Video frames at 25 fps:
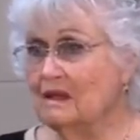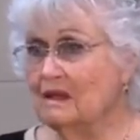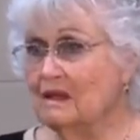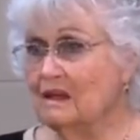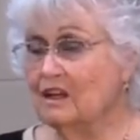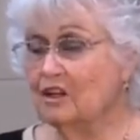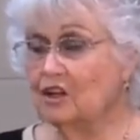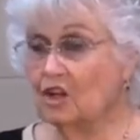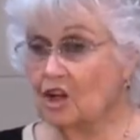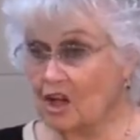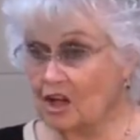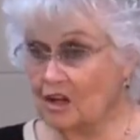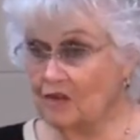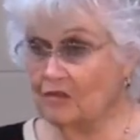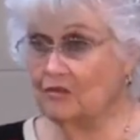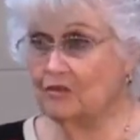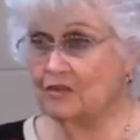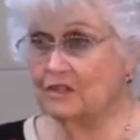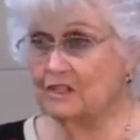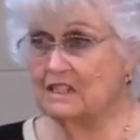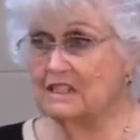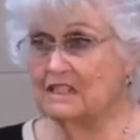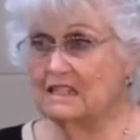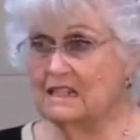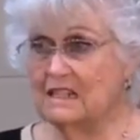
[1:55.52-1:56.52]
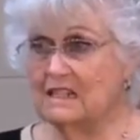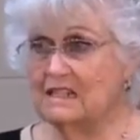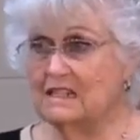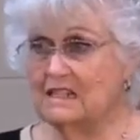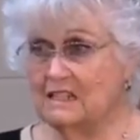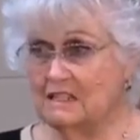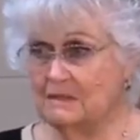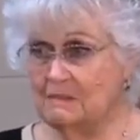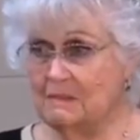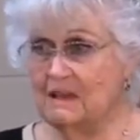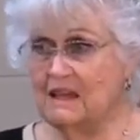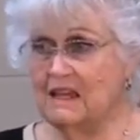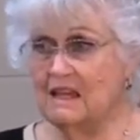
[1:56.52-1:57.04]
a conference and
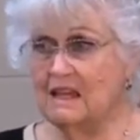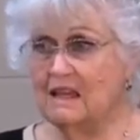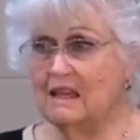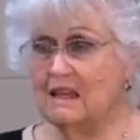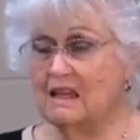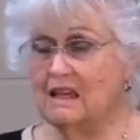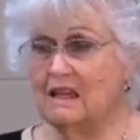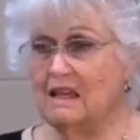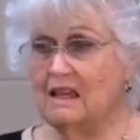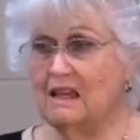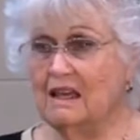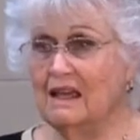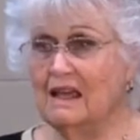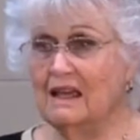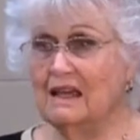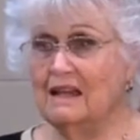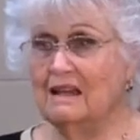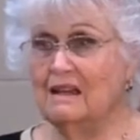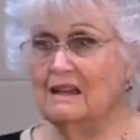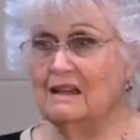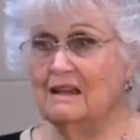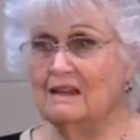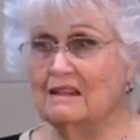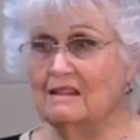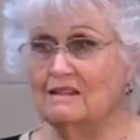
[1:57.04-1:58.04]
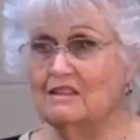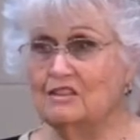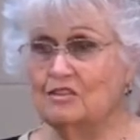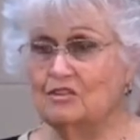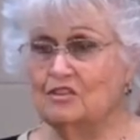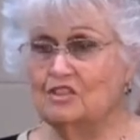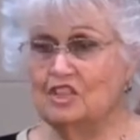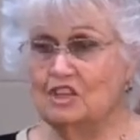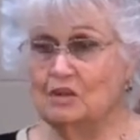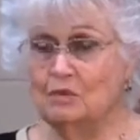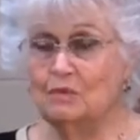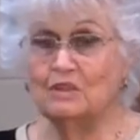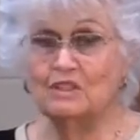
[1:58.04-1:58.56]
speak. And so
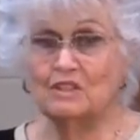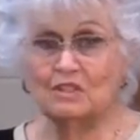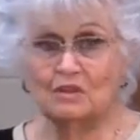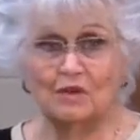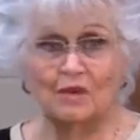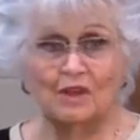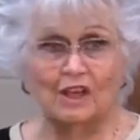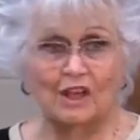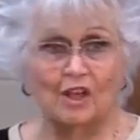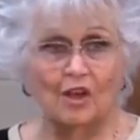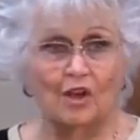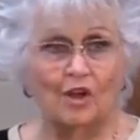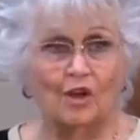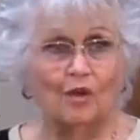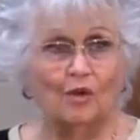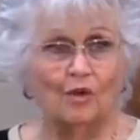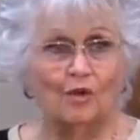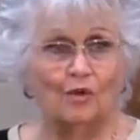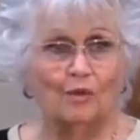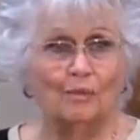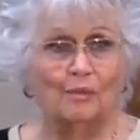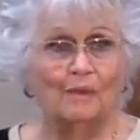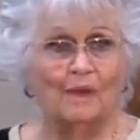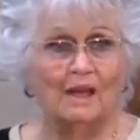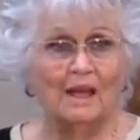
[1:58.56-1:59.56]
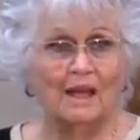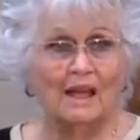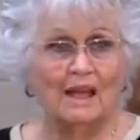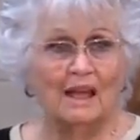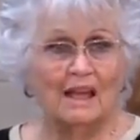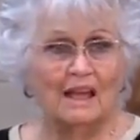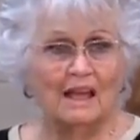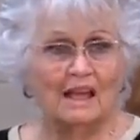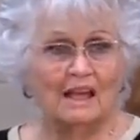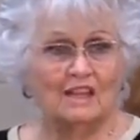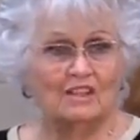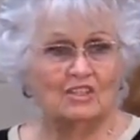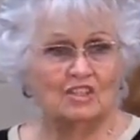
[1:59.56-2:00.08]
she was going home,
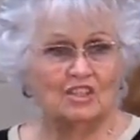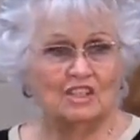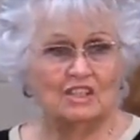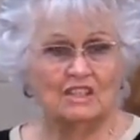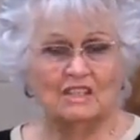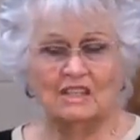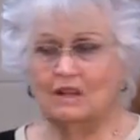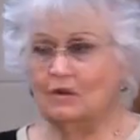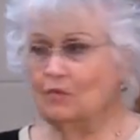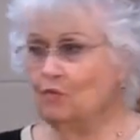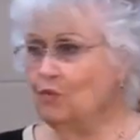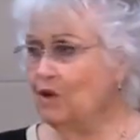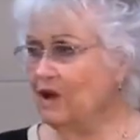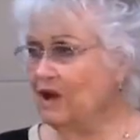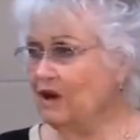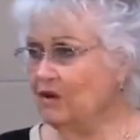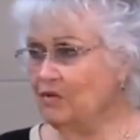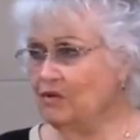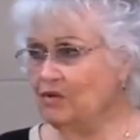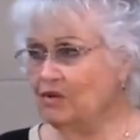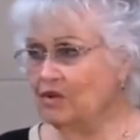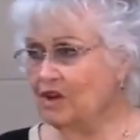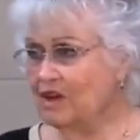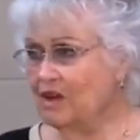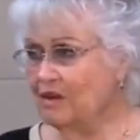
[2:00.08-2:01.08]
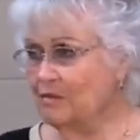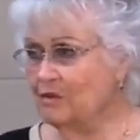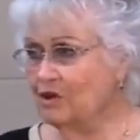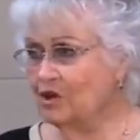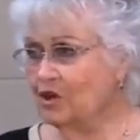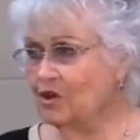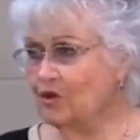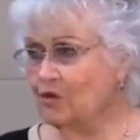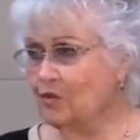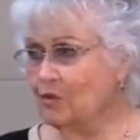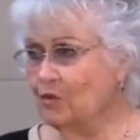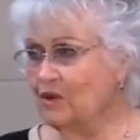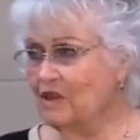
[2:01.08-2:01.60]
and she said, why don't you come
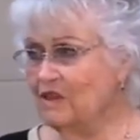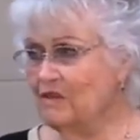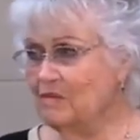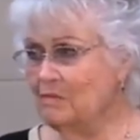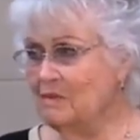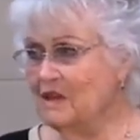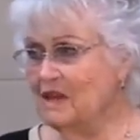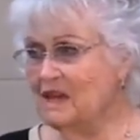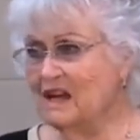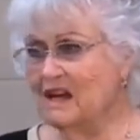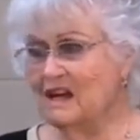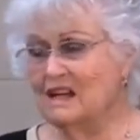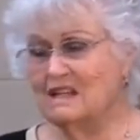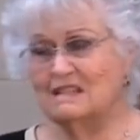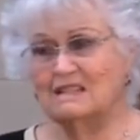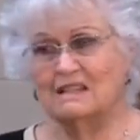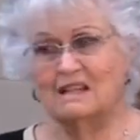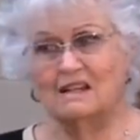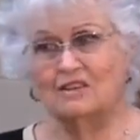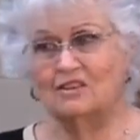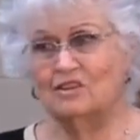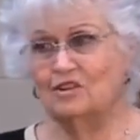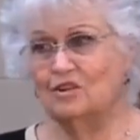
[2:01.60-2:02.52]
and go with me? And I said,